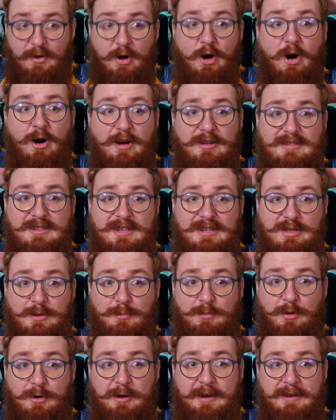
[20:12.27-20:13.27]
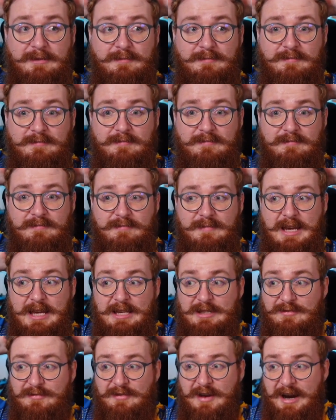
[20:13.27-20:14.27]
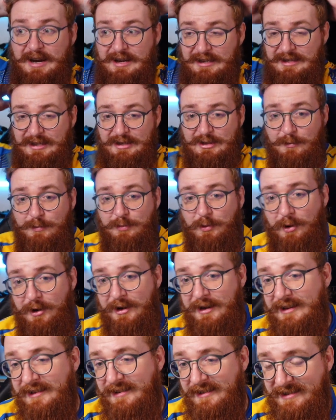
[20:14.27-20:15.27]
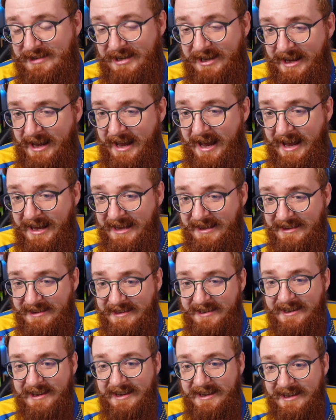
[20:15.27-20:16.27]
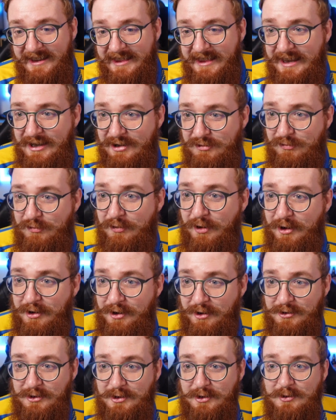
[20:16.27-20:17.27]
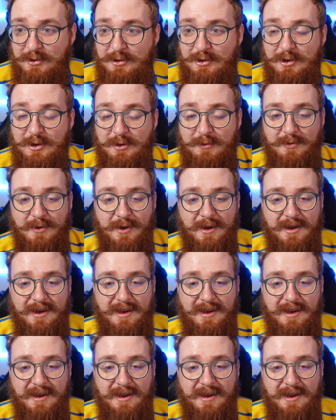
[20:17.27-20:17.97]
Oh, it's disappointing. It's very disappointing to end this run on YouTube.